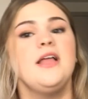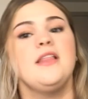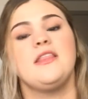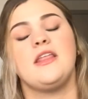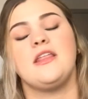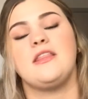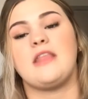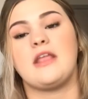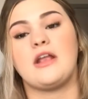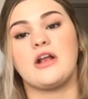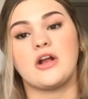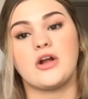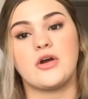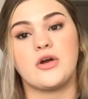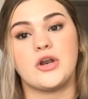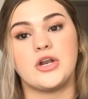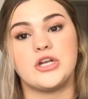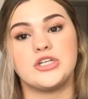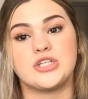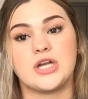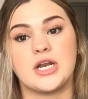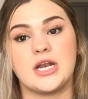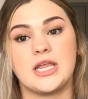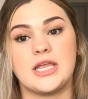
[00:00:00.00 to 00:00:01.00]
then they're going
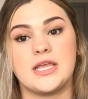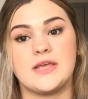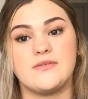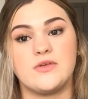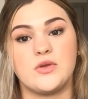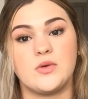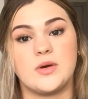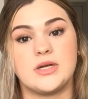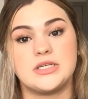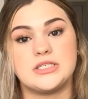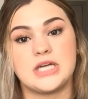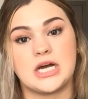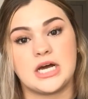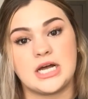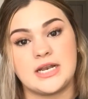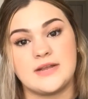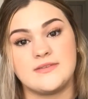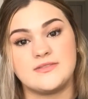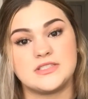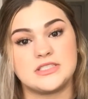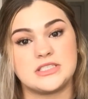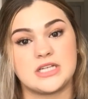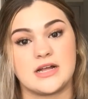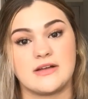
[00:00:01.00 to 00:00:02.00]
to try to give you a ton
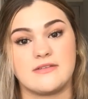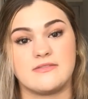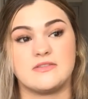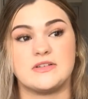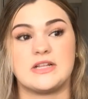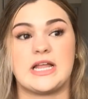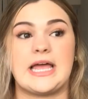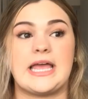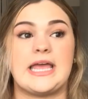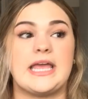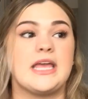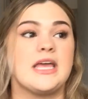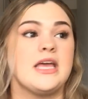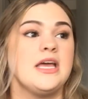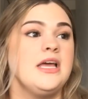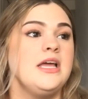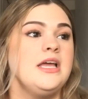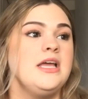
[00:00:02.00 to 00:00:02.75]
of stuff like